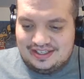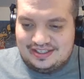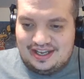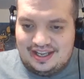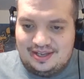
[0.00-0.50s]

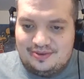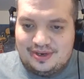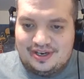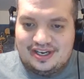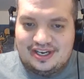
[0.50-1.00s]
Today
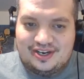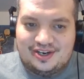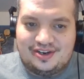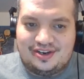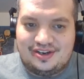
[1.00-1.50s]
we're
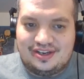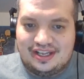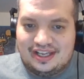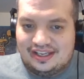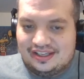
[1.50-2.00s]
here
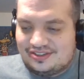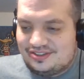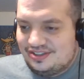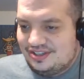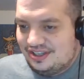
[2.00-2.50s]

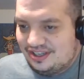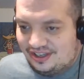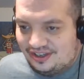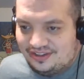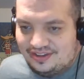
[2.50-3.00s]

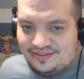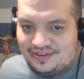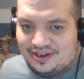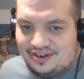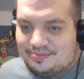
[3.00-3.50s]
on this
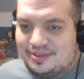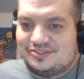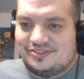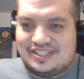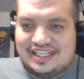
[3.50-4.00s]
very
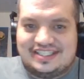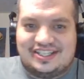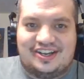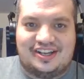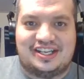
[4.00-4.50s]
special TED
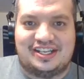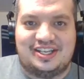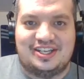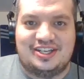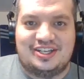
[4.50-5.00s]
Talk
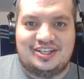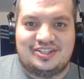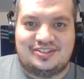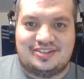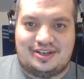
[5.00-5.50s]

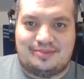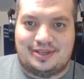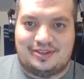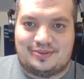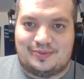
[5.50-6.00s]
to talk
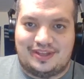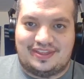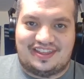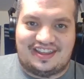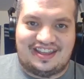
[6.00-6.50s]
about the one
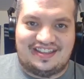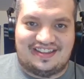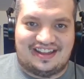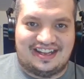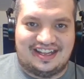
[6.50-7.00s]
thing
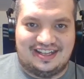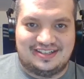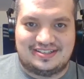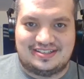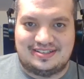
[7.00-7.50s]
that
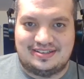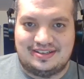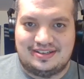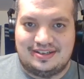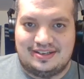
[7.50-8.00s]
has
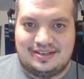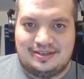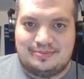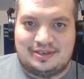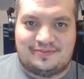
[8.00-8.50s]

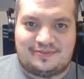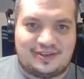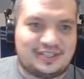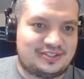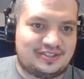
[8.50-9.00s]
been
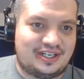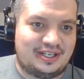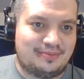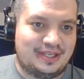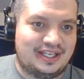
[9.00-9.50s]

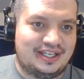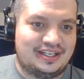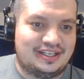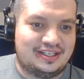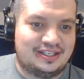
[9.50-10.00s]
frustrating
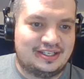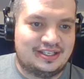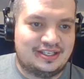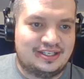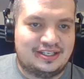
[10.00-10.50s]
me
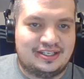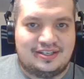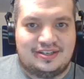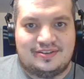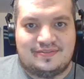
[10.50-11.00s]

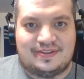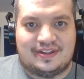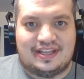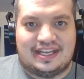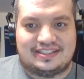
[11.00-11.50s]
for the
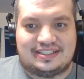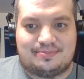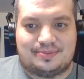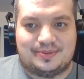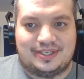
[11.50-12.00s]
last
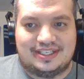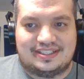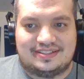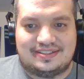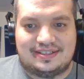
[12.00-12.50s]
couple
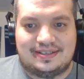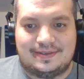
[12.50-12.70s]
weeks.